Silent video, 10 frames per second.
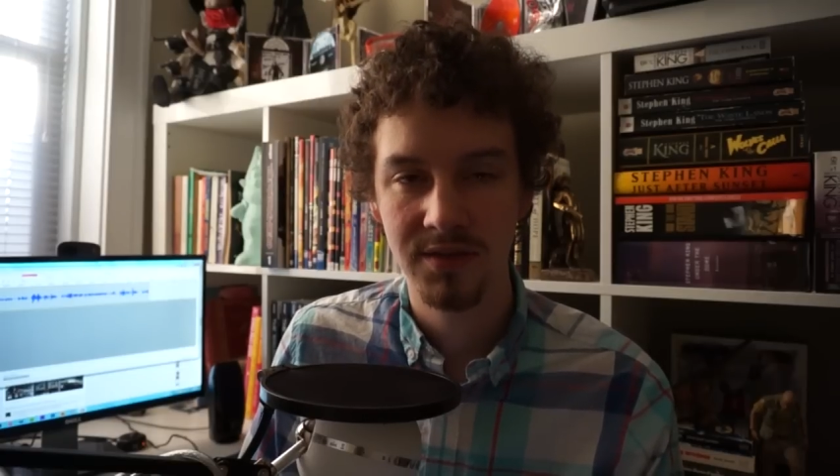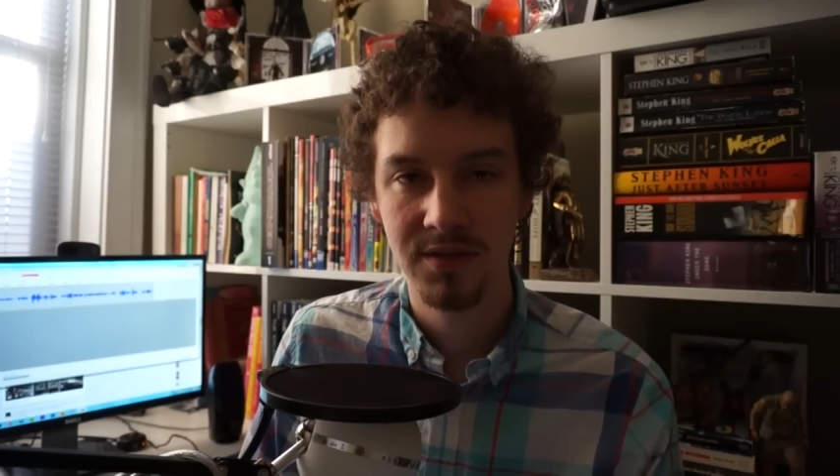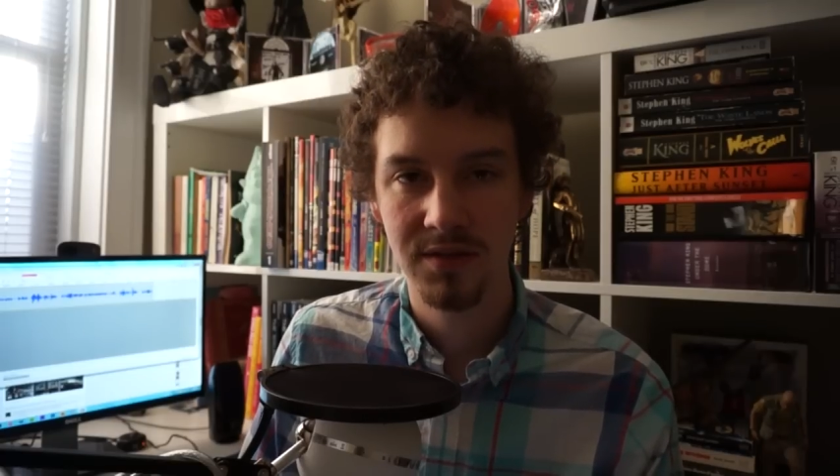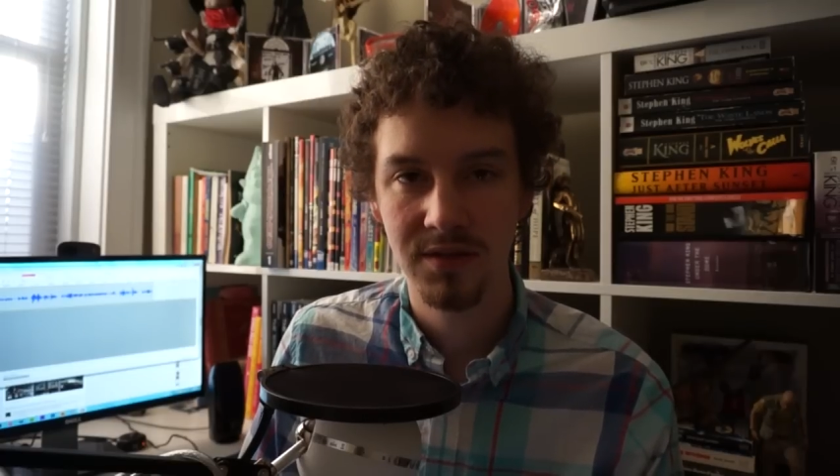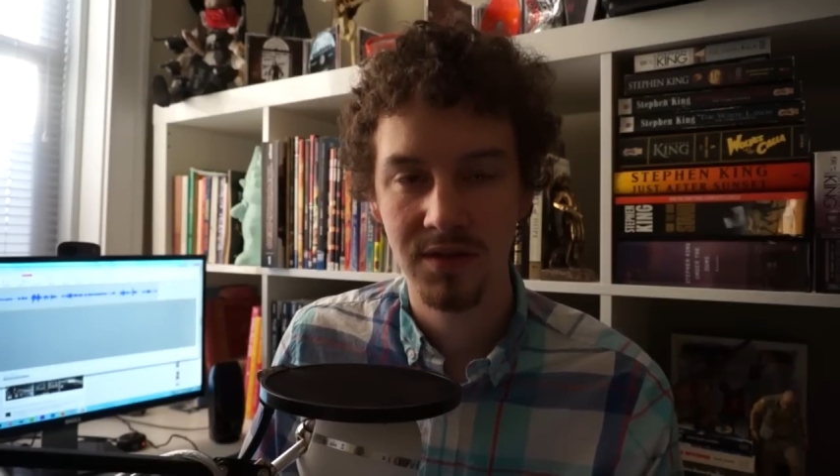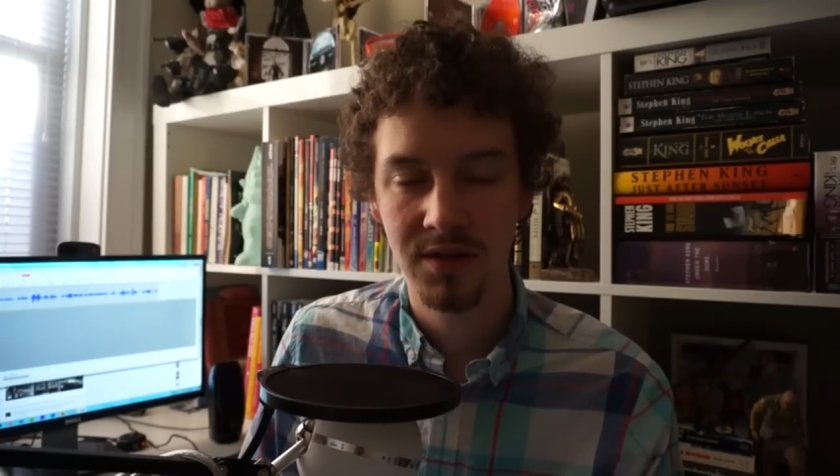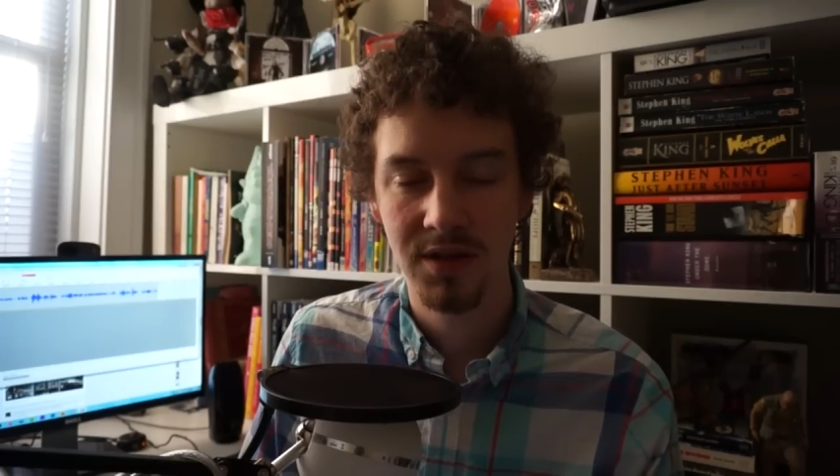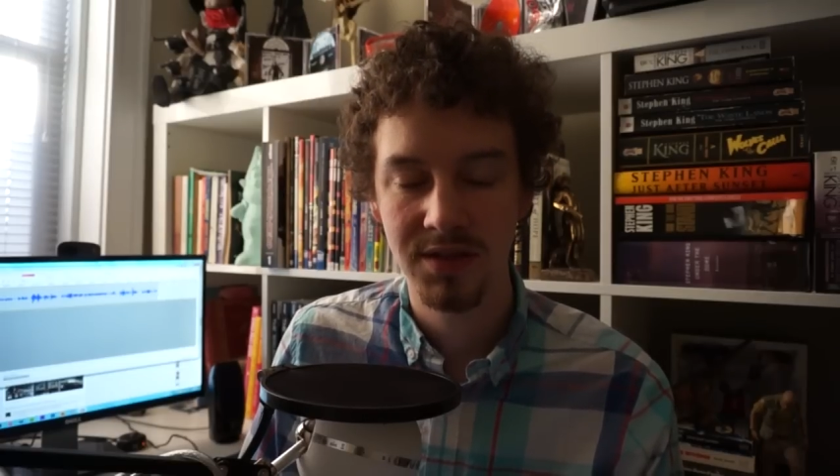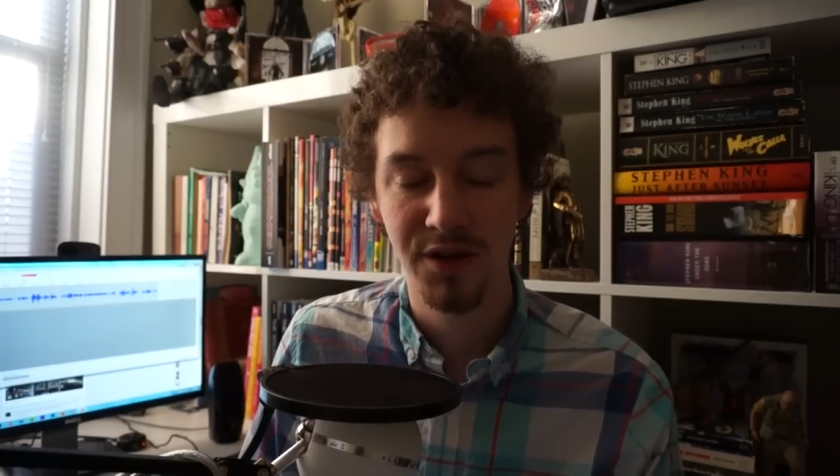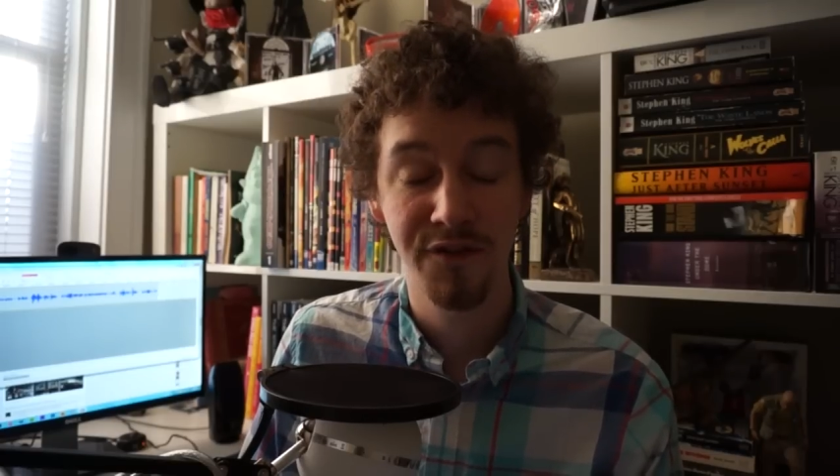isn't
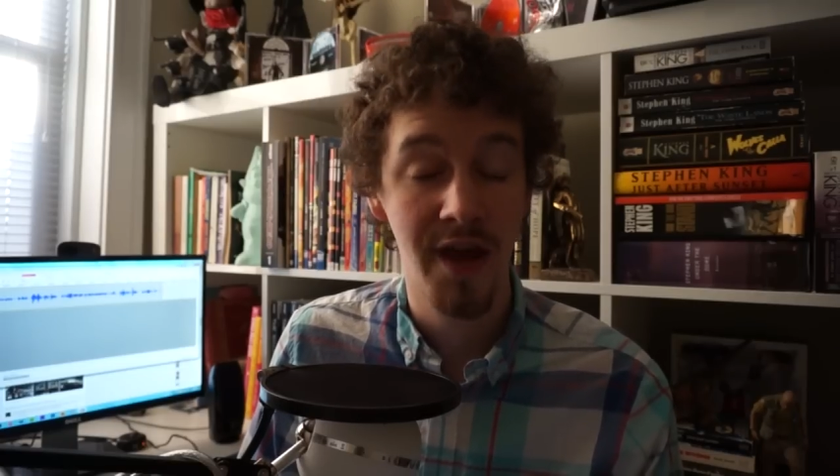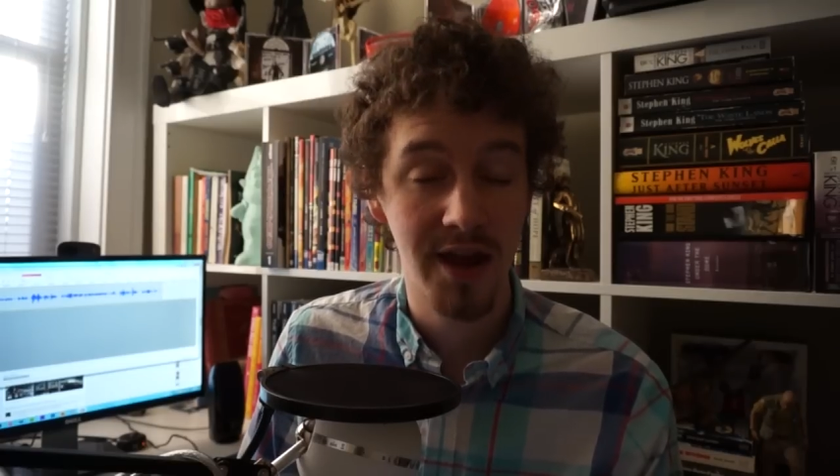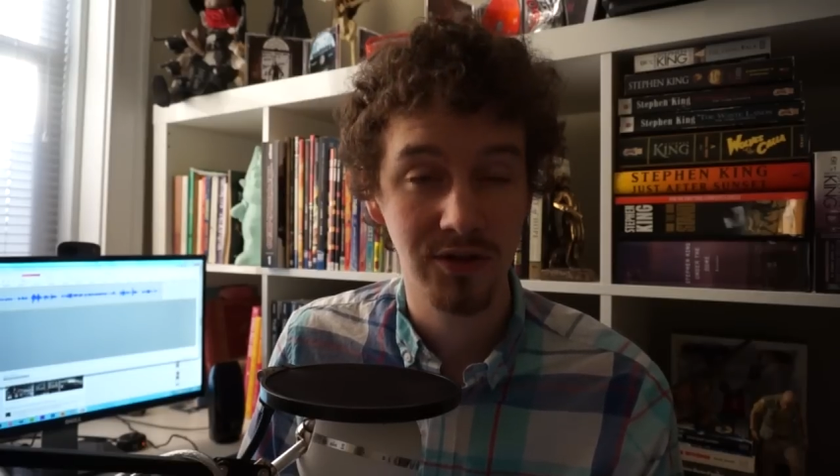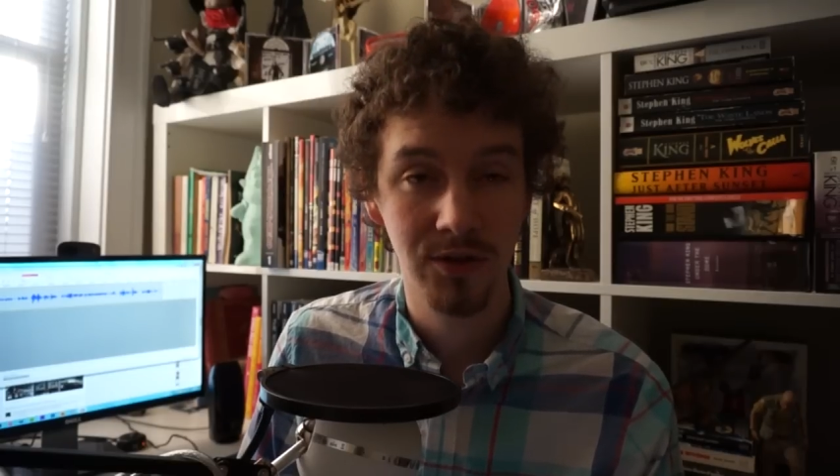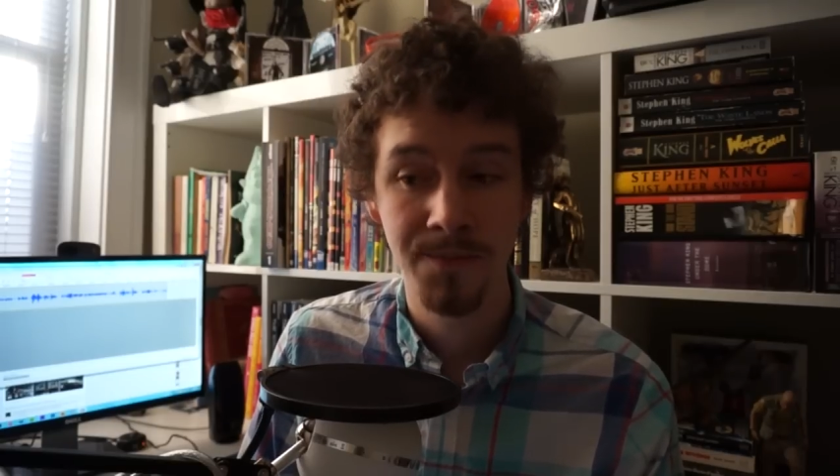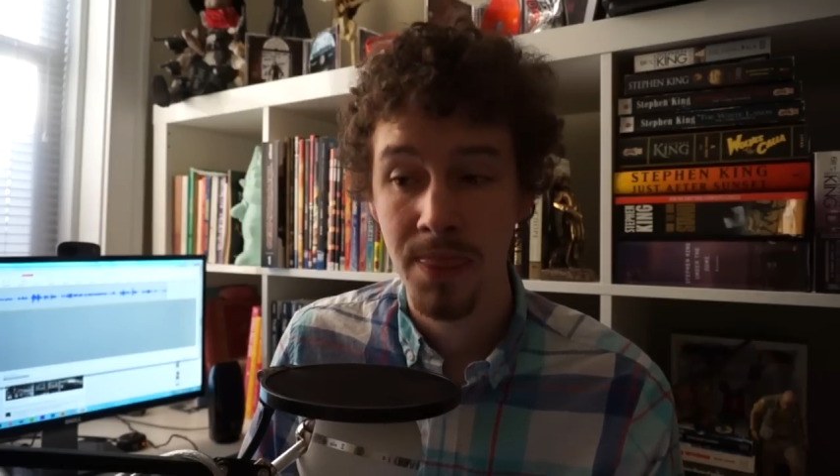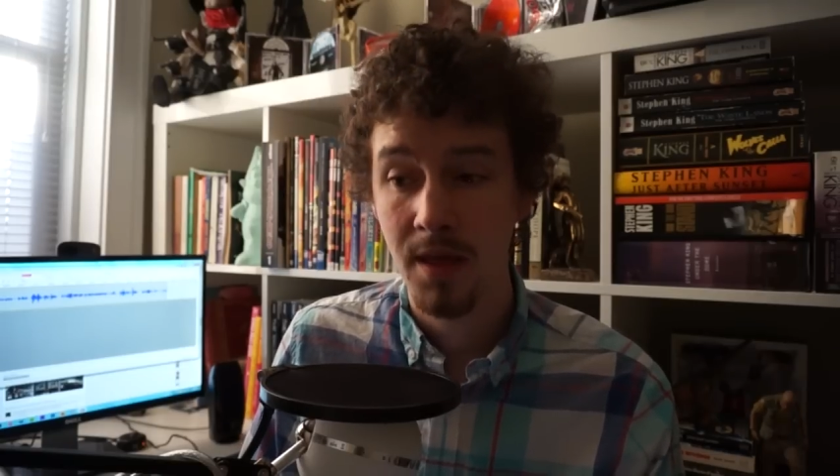a factor.